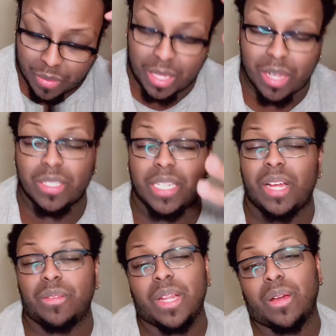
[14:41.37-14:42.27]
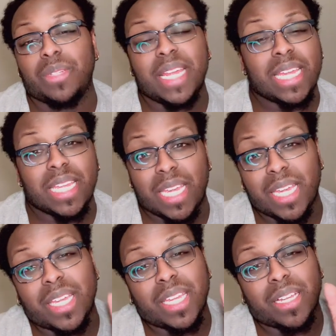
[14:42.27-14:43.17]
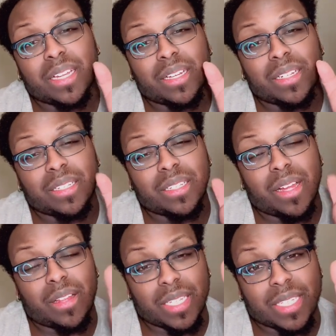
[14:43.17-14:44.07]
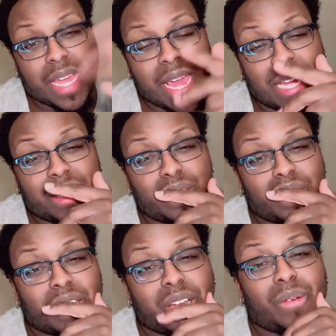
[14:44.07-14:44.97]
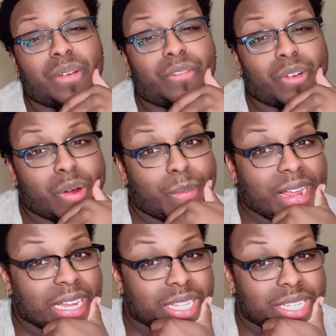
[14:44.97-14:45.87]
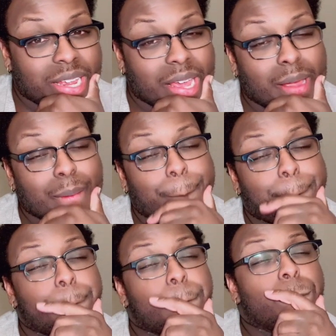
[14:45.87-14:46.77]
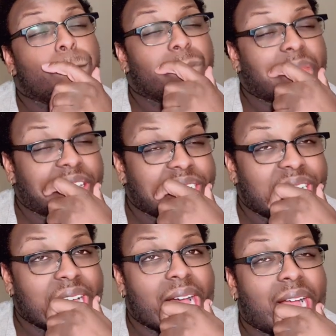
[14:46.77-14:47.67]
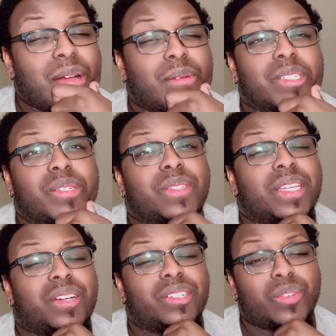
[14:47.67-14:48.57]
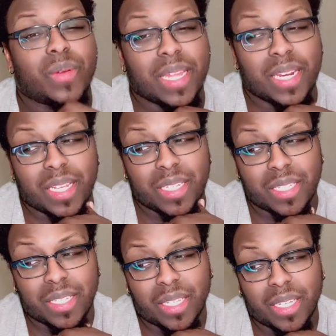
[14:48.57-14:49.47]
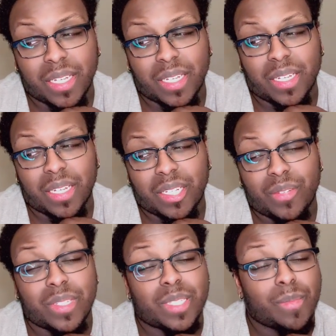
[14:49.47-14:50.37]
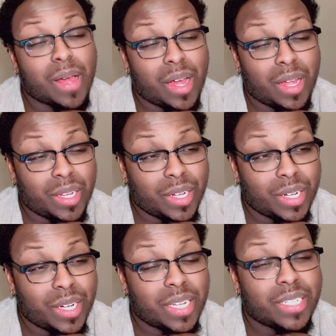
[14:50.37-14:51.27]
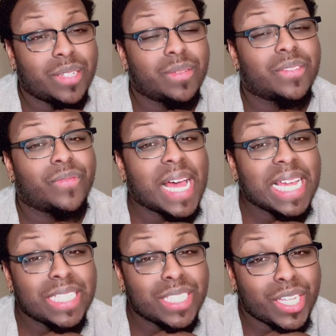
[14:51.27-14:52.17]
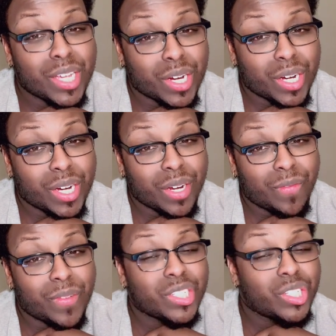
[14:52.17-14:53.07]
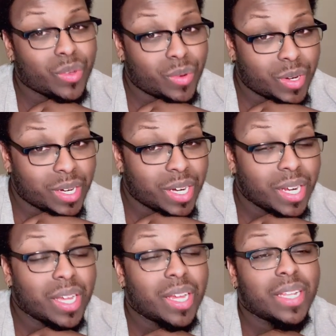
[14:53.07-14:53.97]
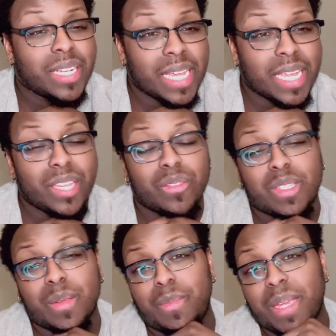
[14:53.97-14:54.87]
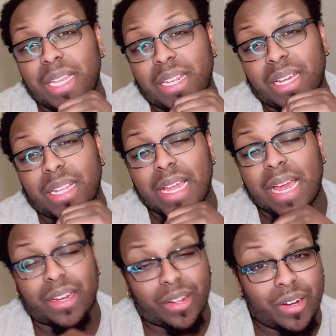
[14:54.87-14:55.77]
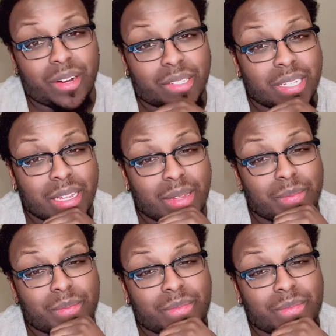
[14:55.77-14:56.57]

those that don't know, Nikki on this cast used to go with Phor back in the day on Chicago when she was in her 20s. She was smaller and she was feistier, for sure. Nikki used to beat a lot of the girls up,